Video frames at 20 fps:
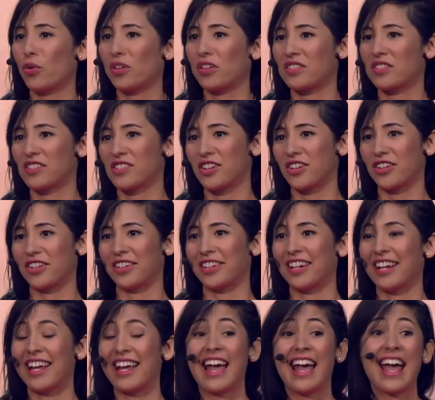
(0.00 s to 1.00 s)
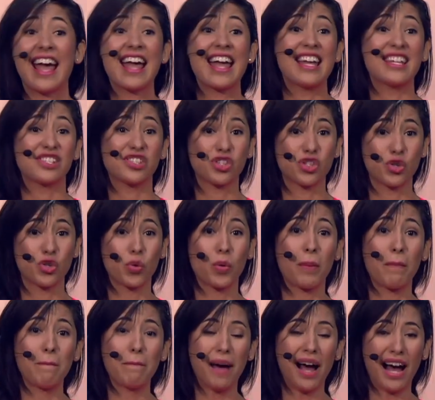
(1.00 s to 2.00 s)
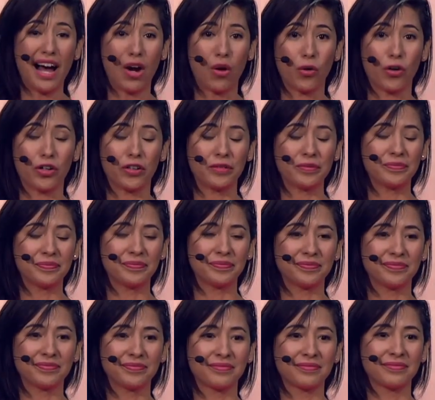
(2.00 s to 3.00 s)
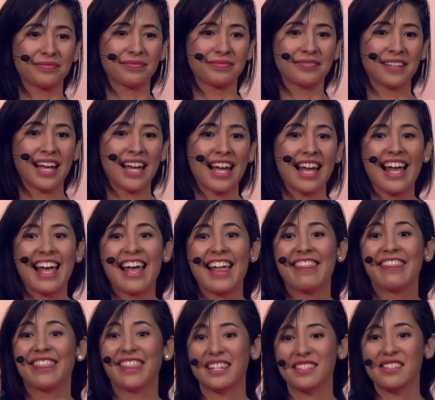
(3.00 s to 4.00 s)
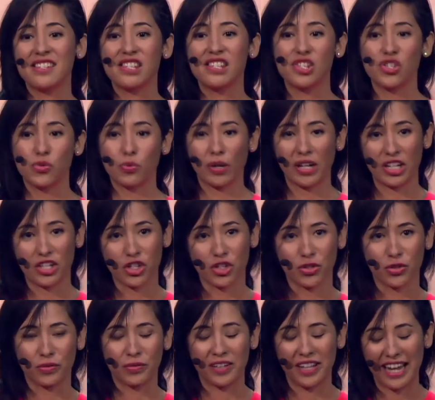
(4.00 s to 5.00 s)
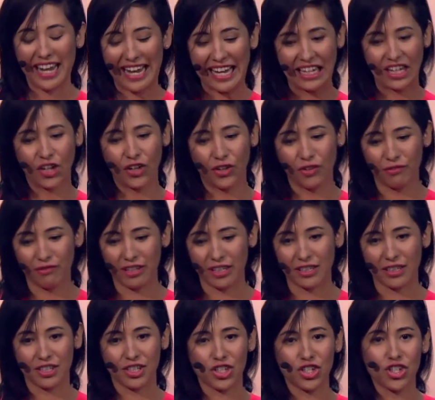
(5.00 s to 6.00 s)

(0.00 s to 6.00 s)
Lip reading: on is to empower. This is Rachel in her village.